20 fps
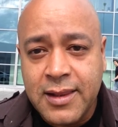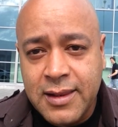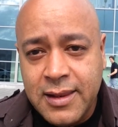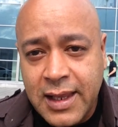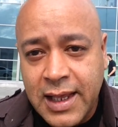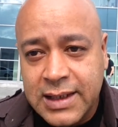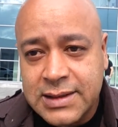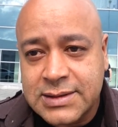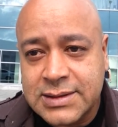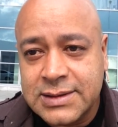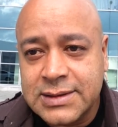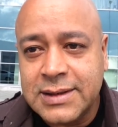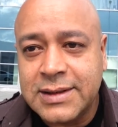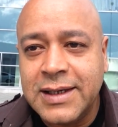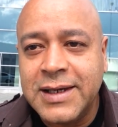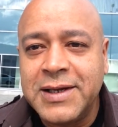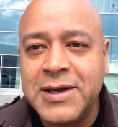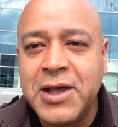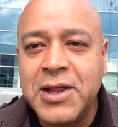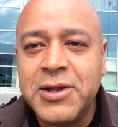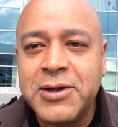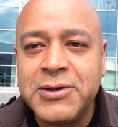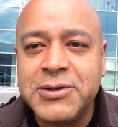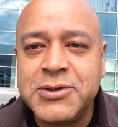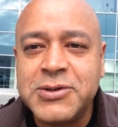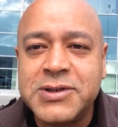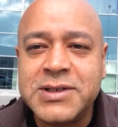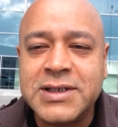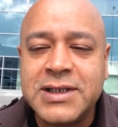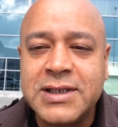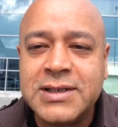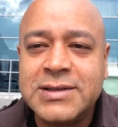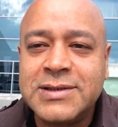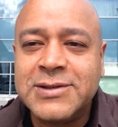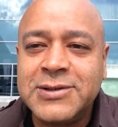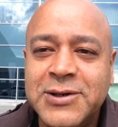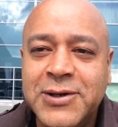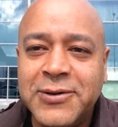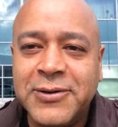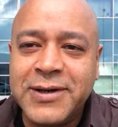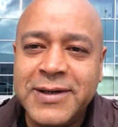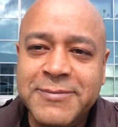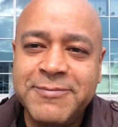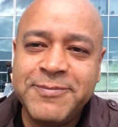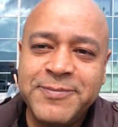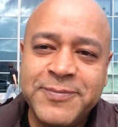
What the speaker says: that's another interesting story.